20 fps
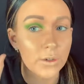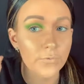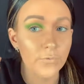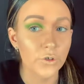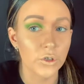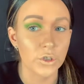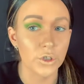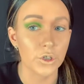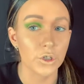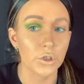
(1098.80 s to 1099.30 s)

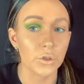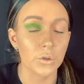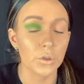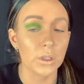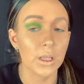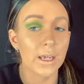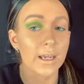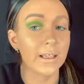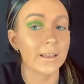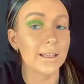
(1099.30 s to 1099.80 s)
to do
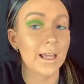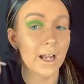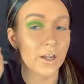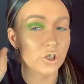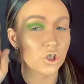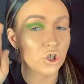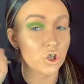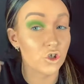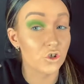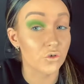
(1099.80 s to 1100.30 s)
like that
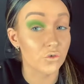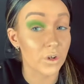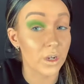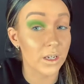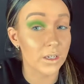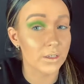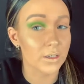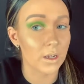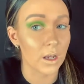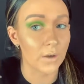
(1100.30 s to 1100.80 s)

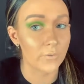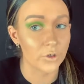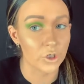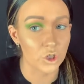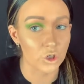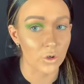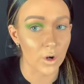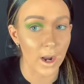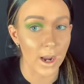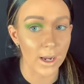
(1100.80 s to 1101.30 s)
strict of a
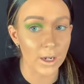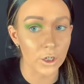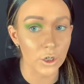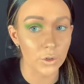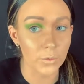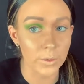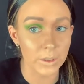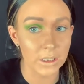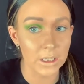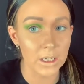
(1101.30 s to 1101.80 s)

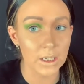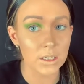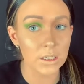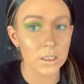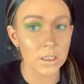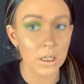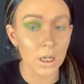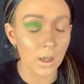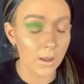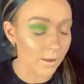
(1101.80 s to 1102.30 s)
triangle with
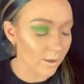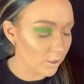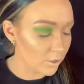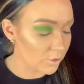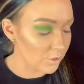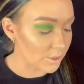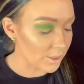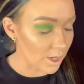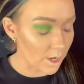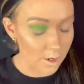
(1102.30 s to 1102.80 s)
this,
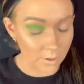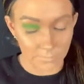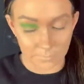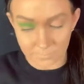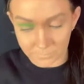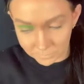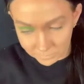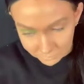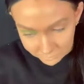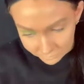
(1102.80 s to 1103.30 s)
so
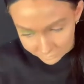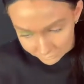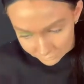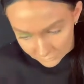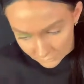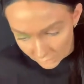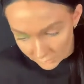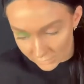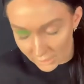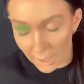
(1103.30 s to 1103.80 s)

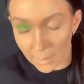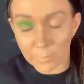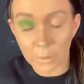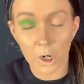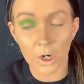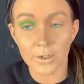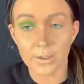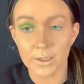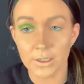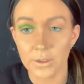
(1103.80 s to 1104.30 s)
that
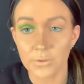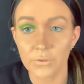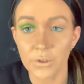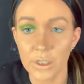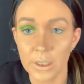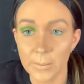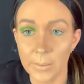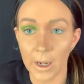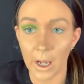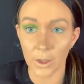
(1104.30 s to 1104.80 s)
part doesn't
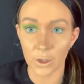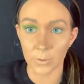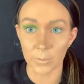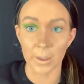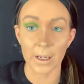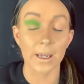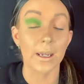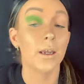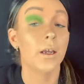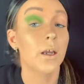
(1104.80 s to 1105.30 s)
really bother
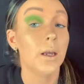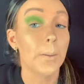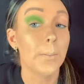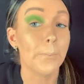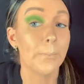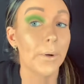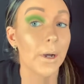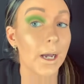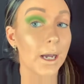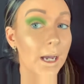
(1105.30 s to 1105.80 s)
me.
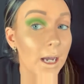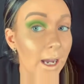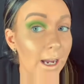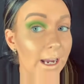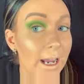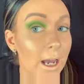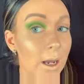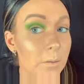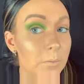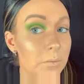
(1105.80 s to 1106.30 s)
But I
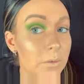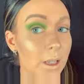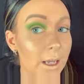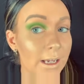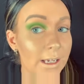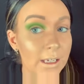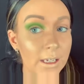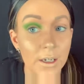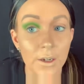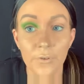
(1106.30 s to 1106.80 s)
am
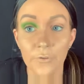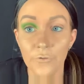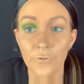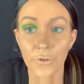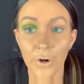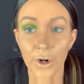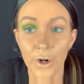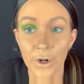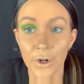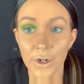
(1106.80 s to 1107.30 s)
liking
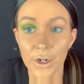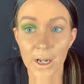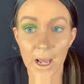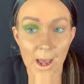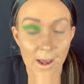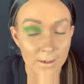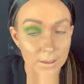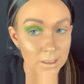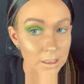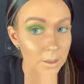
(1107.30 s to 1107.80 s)
Fern
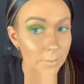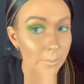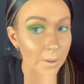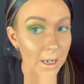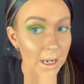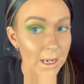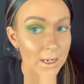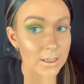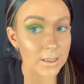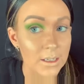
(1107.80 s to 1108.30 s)
as the
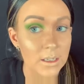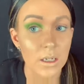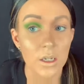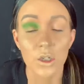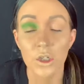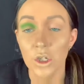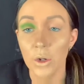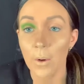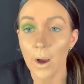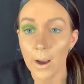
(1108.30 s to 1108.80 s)
base,
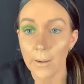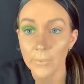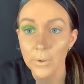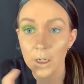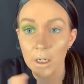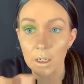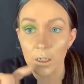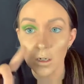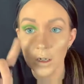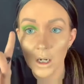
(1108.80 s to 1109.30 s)
so I'm
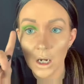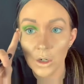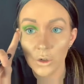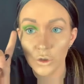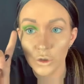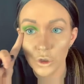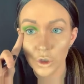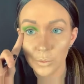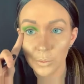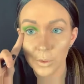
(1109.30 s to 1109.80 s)
gonna
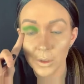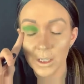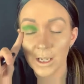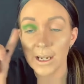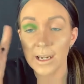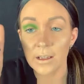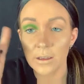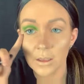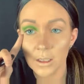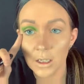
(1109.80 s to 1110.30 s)

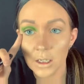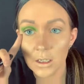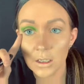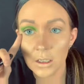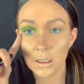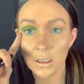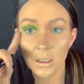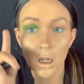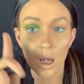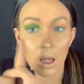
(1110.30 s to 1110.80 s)
duplicate
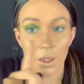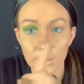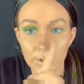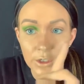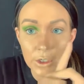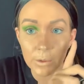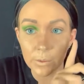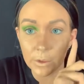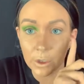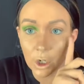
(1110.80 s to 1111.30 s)
this and
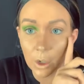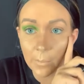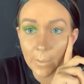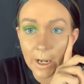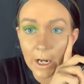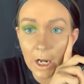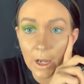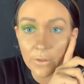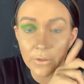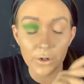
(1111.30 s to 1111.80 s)
do it on
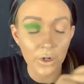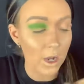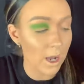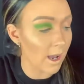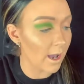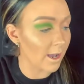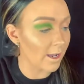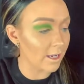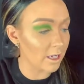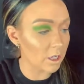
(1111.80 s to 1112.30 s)
my other
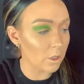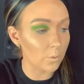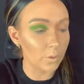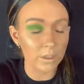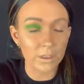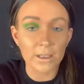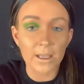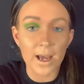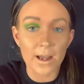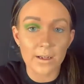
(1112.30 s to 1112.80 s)
eye
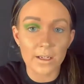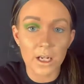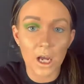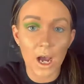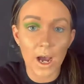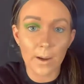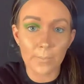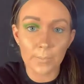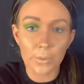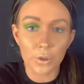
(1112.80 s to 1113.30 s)
with that
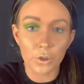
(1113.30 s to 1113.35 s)
top